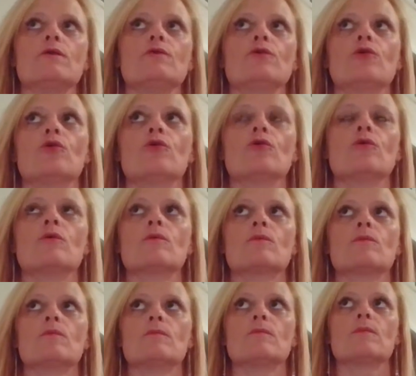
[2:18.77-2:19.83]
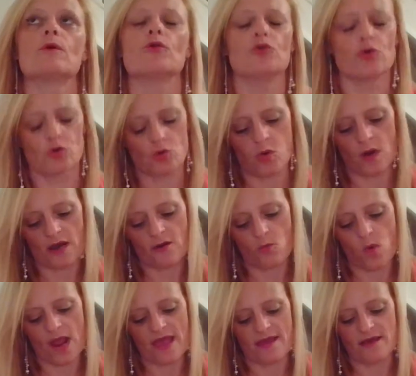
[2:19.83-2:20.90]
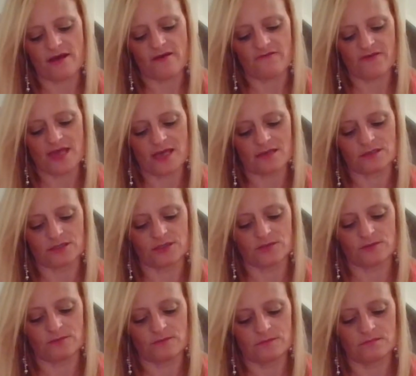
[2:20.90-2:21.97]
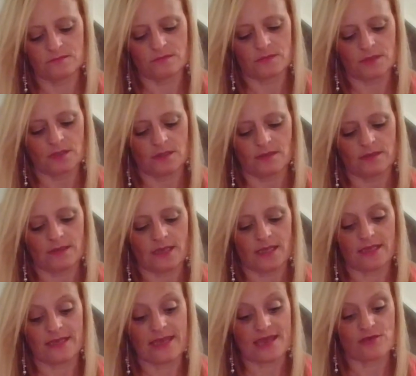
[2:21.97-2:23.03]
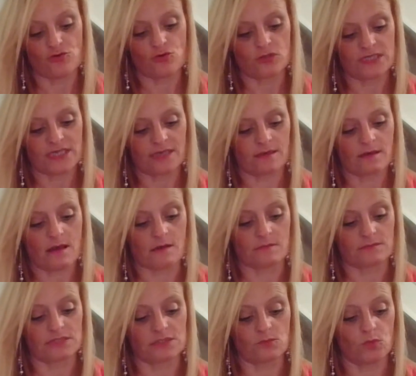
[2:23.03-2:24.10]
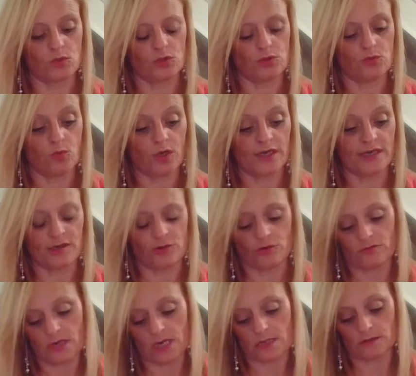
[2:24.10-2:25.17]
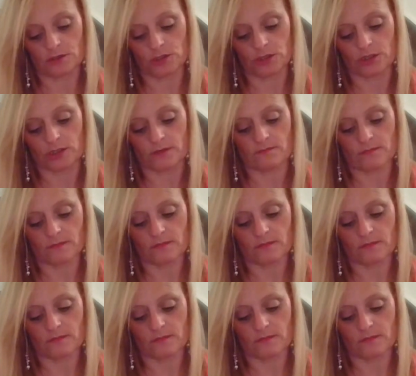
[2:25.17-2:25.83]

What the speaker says: you're quite aware of how to get your Ten of Cups and what you want in your relationship.